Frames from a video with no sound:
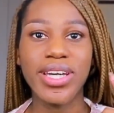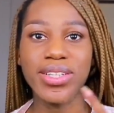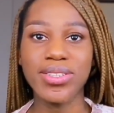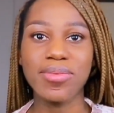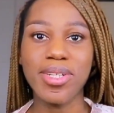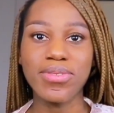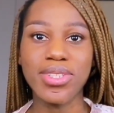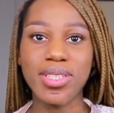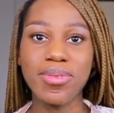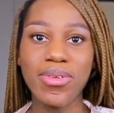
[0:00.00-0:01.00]
Thank you so much
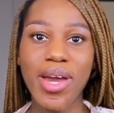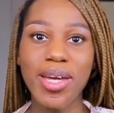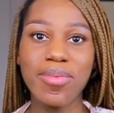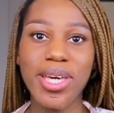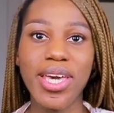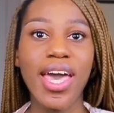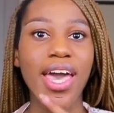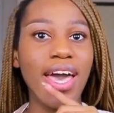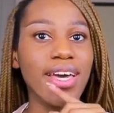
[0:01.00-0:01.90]
for subscribing.